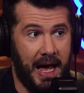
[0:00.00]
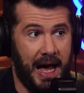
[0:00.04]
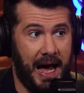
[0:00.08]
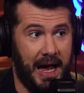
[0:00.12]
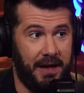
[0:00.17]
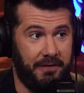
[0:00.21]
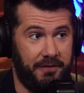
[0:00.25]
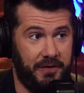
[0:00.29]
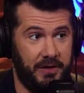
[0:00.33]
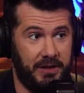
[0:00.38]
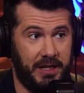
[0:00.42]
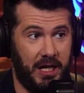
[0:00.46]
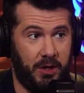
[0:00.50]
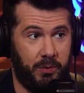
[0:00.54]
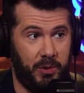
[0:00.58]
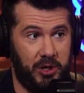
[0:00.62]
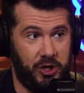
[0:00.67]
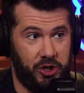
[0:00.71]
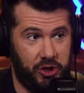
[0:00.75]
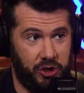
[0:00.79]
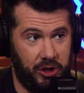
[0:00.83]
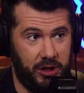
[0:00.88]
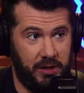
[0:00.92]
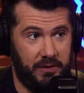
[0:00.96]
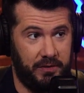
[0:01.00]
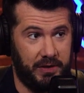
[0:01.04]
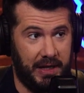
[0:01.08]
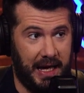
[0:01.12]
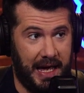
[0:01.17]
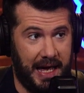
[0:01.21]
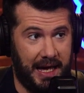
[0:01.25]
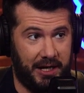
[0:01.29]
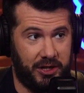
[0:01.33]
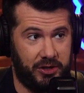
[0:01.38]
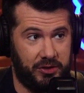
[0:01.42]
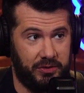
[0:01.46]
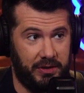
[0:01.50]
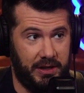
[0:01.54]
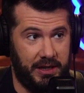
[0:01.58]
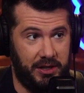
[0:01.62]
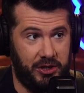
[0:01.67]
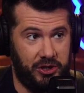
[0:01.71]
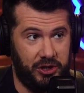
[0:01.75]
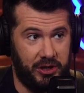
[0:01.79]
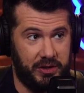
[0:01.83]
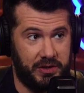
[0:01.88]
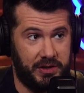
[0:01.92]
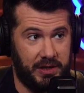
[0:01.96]
I feel like we should have actually
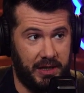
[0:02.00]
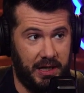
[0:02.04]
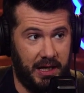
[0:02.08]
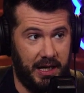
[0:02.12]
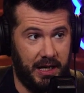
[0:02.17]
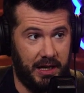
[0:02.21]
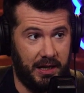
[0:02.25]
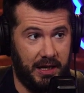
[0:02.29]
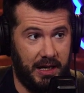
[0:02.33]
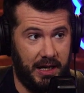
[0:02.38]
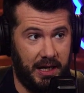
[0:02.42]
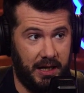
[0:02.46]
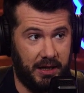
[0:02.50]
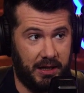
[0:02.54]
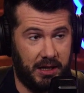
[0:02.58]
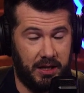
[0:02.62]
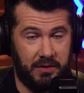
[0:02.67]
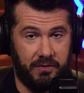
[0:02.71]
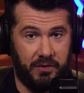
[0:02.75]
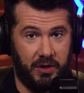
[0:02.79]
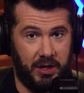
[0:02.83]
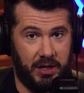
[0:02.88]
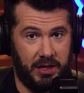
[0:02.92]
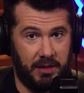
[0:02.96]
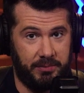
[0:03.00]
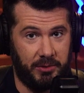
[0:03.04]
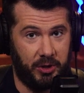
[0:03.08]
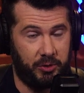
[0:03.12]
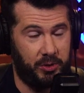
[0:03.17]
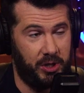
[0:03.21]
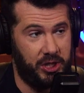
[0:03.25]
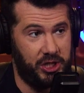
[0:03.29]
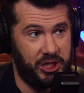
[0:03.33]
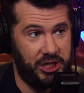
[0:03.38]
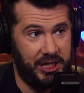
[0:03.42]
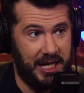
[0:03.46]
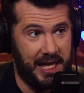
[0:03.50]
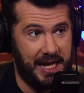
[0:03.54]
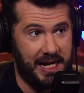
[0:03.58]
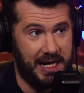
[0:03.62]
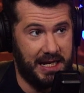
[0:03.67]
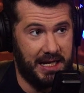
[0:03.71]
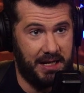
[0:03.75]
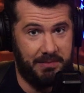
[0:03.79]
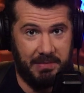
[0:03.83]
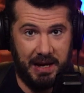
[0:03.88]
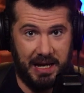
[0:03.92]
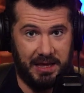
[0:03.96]
just converted them to
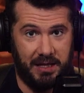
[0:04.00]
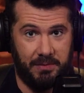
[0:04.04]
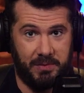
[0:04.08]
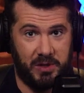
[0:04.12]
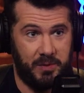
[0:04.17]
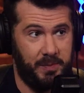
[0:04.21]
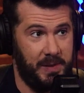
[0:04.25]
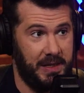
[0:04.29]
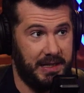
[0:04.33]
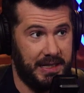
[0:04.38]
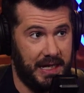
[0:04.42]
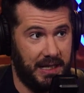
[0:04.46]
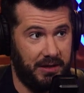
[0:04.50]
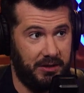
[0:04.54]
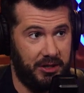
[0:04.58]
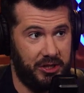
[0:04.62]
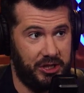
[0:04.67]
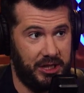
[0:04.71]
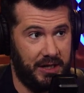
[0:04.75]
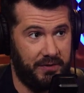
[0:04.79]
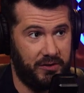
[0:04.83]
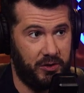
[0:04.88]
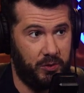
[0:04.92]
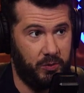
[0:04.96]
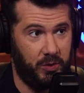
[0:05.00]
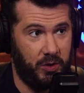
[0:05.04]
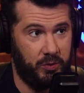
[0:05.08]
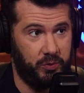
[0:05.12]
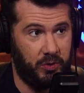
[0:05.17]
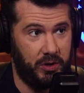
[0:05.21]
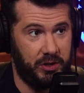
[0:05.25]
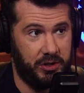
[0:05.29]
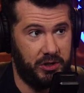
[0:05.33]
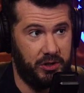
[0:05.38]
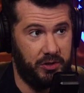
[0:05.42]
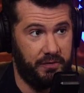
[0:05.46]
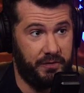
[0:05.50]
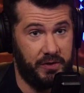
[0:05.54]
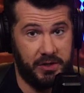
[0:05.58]
Christianity and made them speak English after World War II.